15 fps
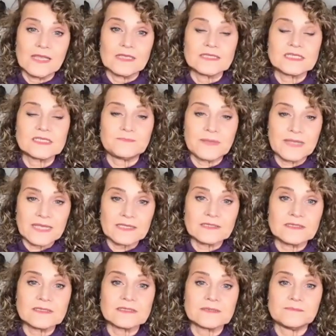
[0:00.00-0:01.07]

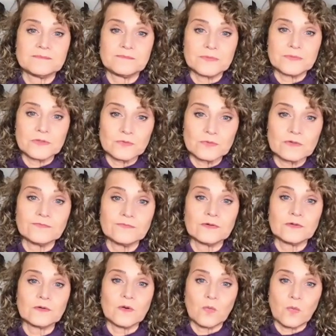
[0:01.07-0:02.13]
Spend some
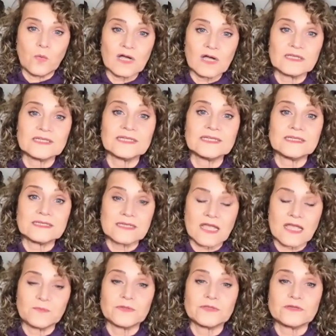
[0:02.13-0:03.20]
beautiful quality
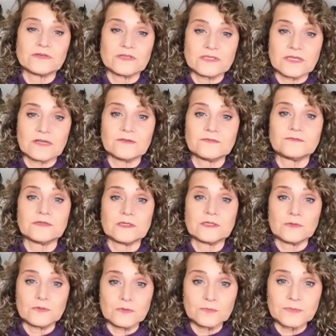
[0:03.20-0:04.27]
time with yourself,
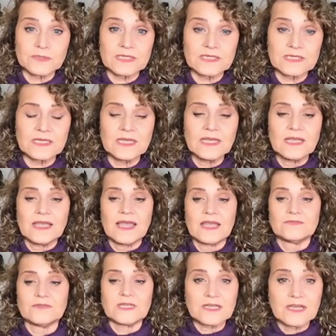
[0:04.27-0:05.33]
recouping
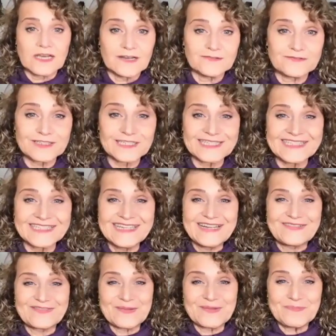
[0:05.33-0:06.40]
and recovering
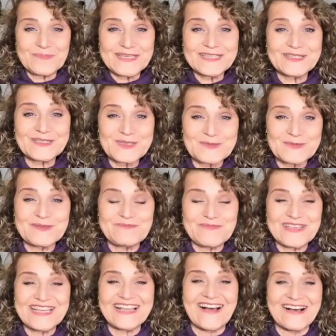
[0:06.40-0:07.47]
from being a human
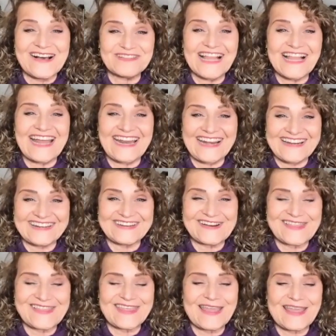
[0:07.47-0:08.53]
being on planet
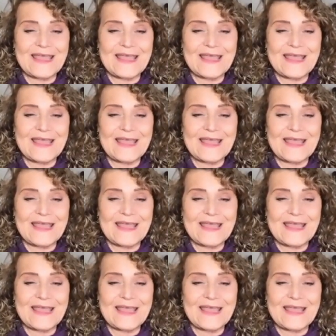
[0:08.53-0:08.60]
Earth.